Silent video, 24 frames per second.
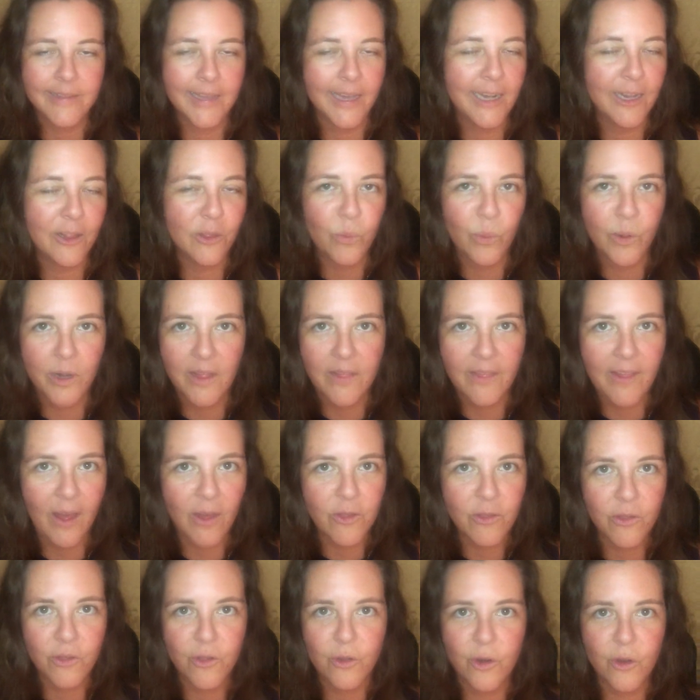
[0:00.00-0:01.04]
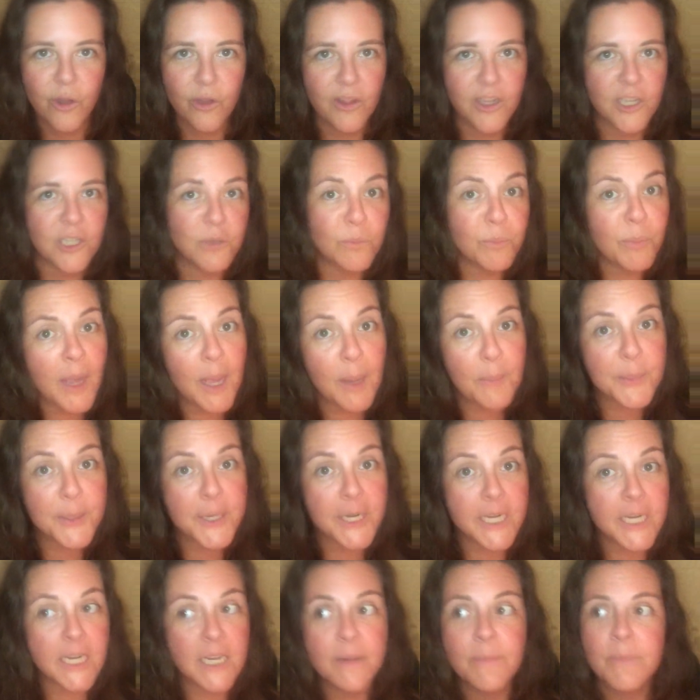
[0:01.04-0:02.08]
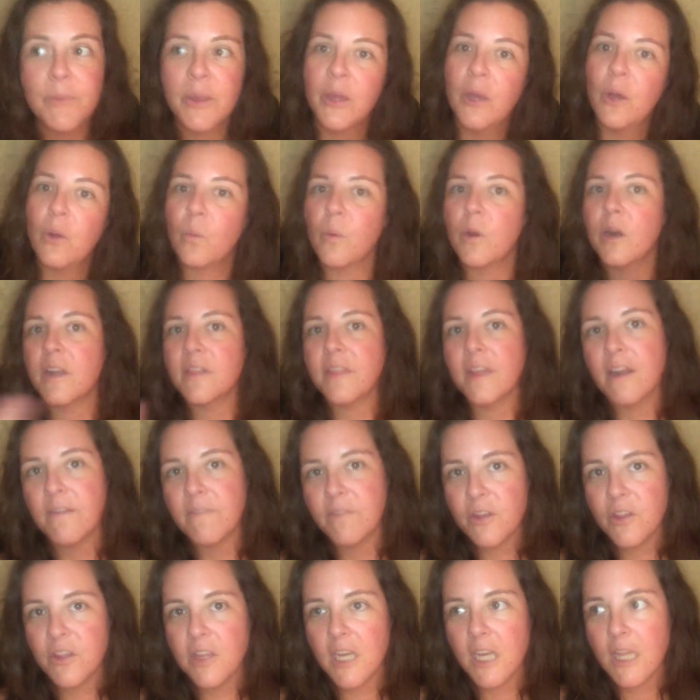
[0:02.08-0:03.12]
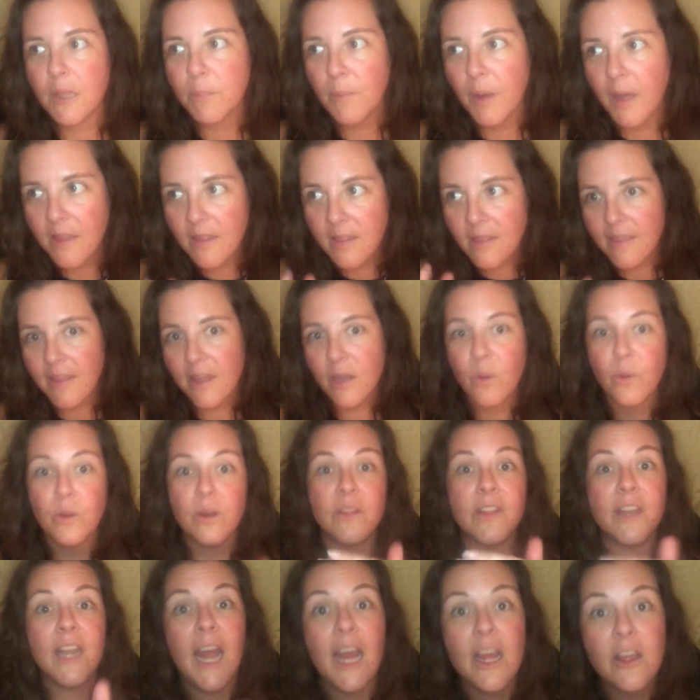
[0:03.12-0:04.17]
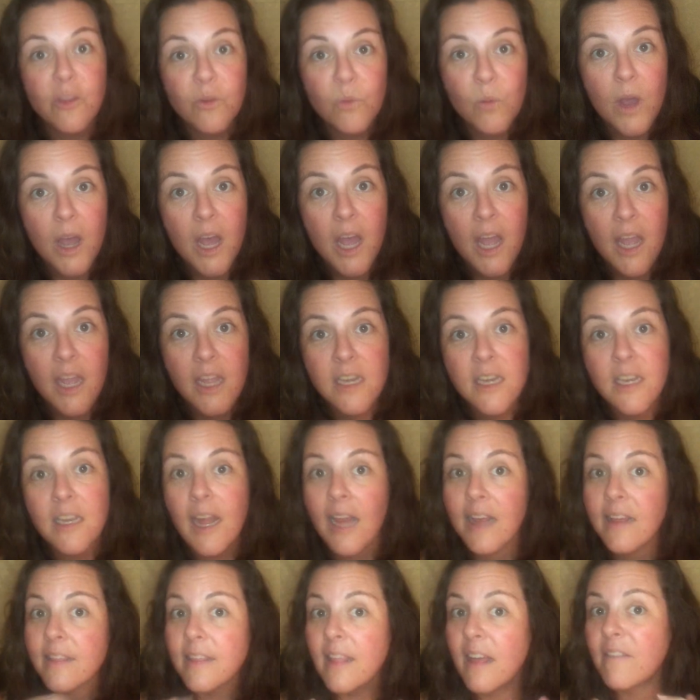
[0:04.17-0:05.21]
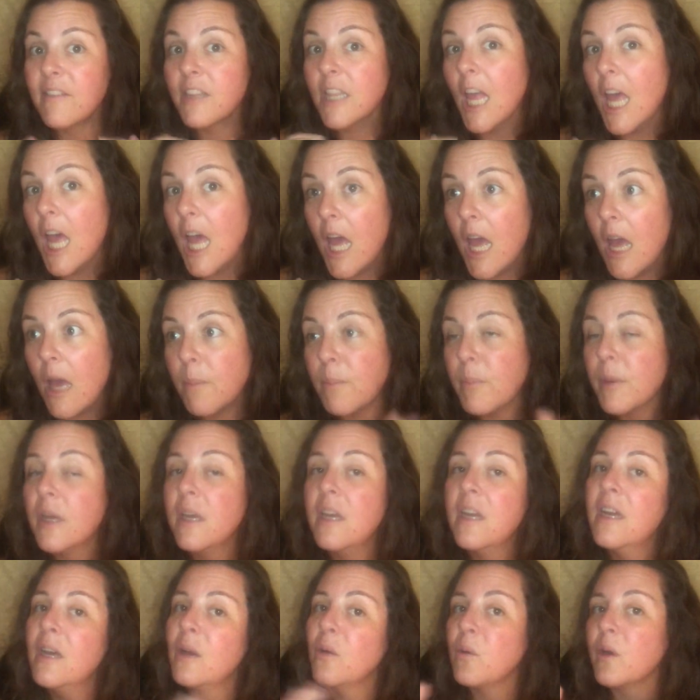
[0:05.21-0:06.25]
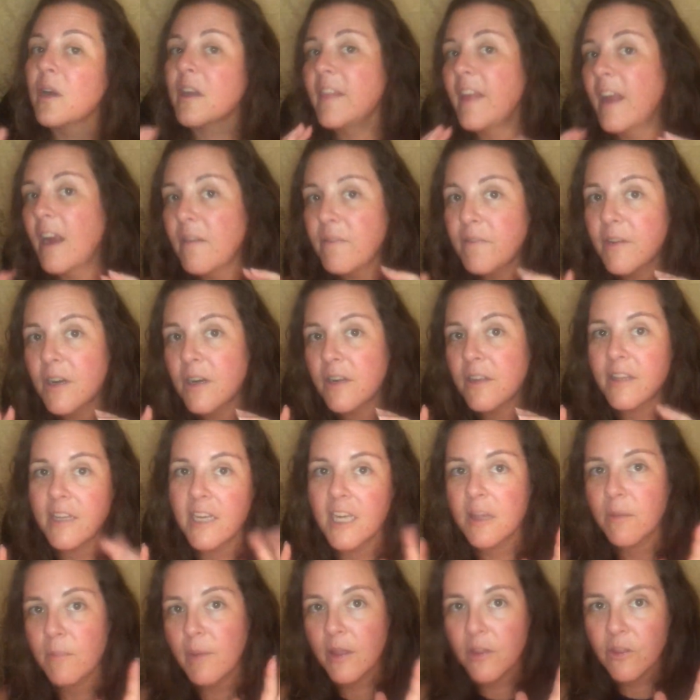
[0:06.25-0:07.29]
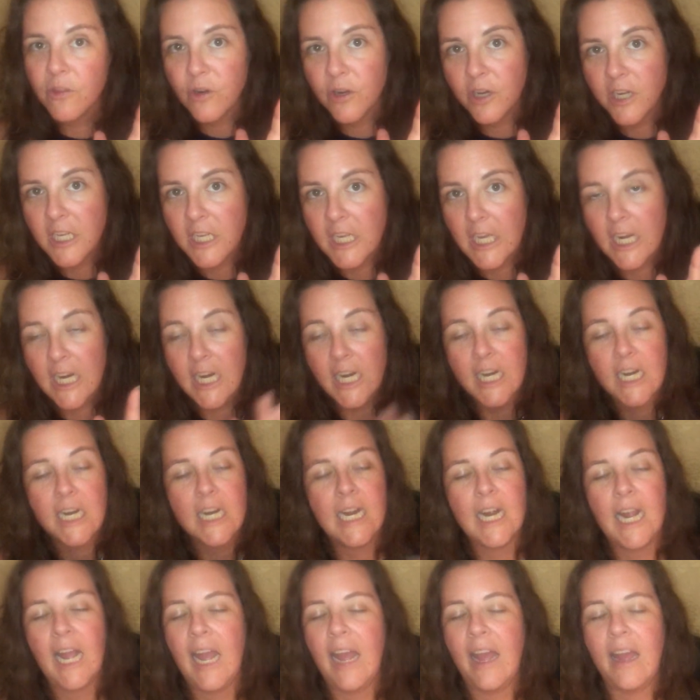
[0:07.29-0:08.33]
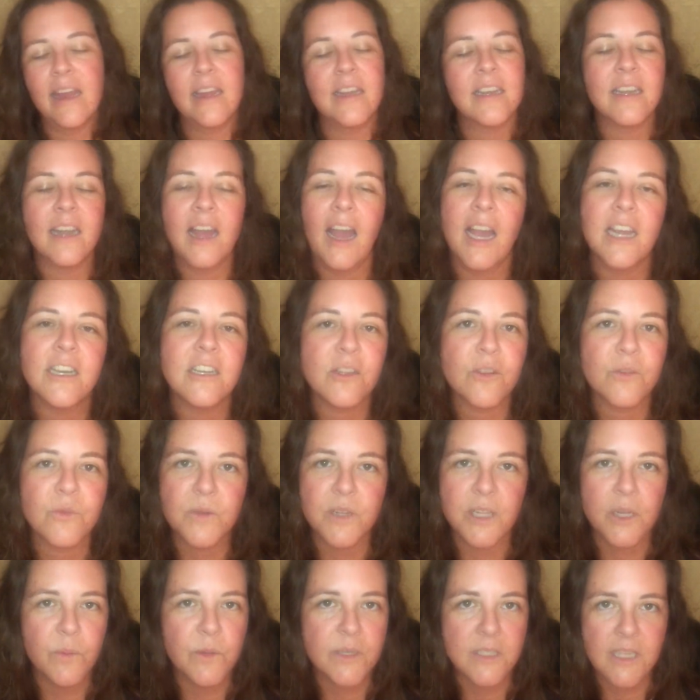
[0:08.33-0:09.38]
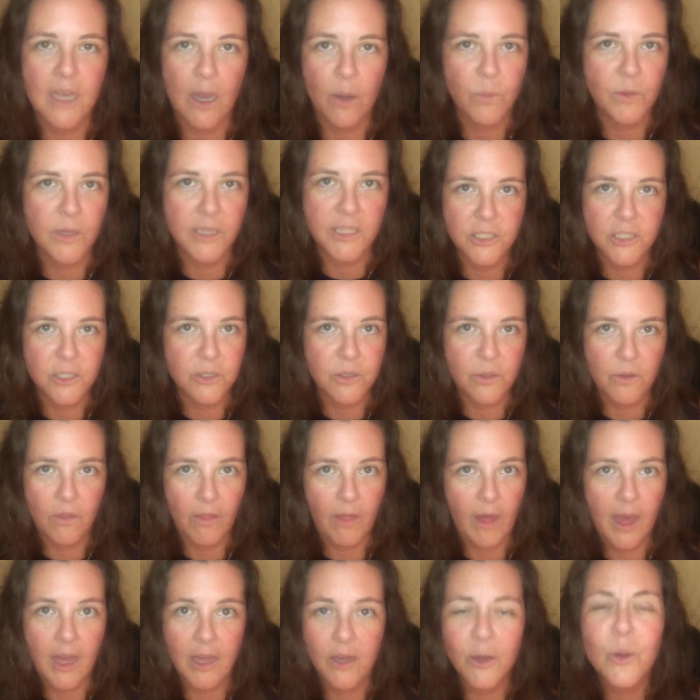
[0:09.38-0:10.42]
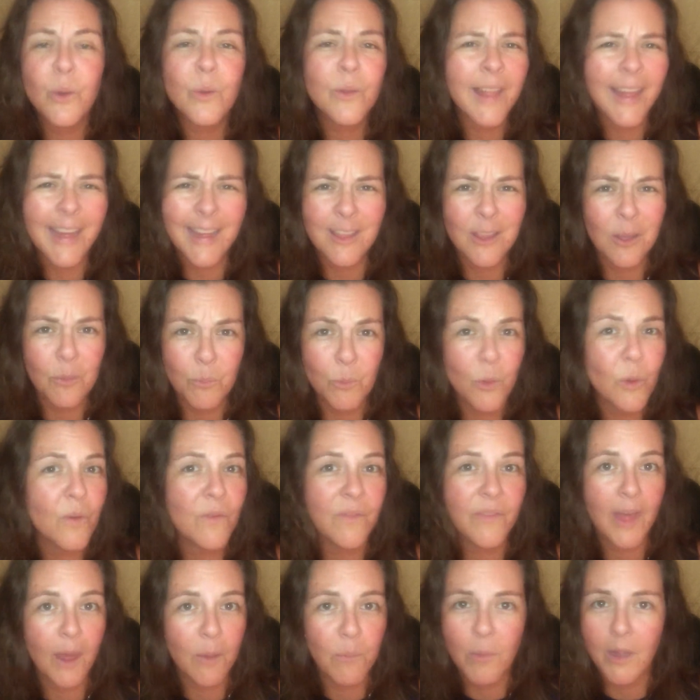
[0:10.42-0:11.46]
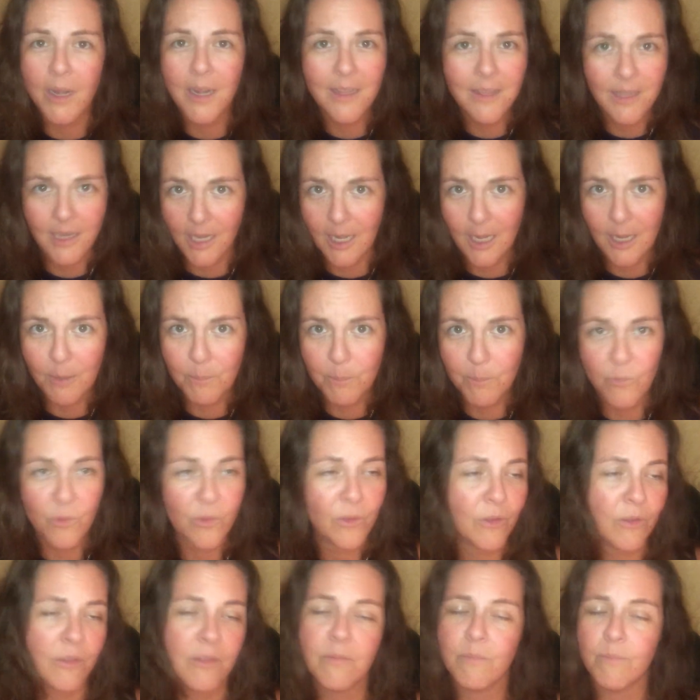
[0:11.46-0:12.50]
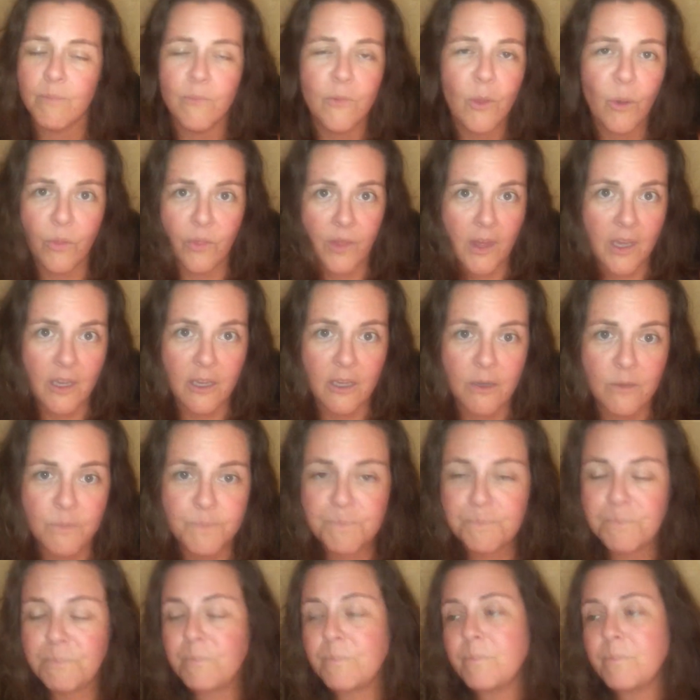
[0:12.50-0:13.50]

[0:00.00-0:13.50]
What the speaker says: 10 and 20,000 circulation paper, work there for 6 months, then go to the next one, next level up, work there for 6 months or a year. And I just really was not to do that. Who likes to move that many times? No, thank you.